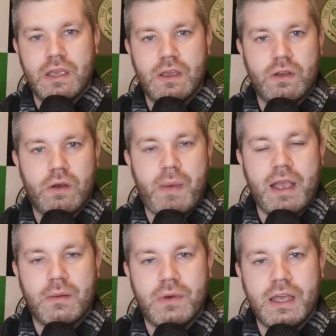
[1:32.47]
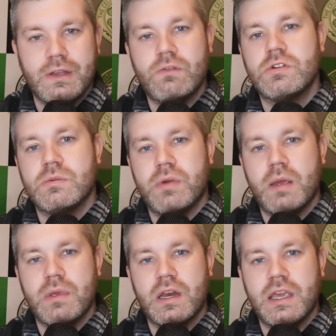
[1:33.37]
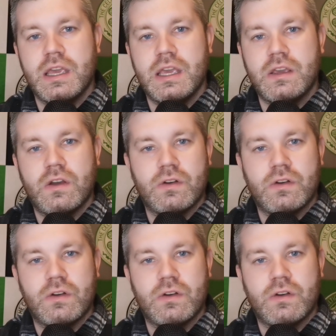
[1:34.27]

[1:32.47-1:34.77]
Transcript: he'll go back and play in the Russian Premier League,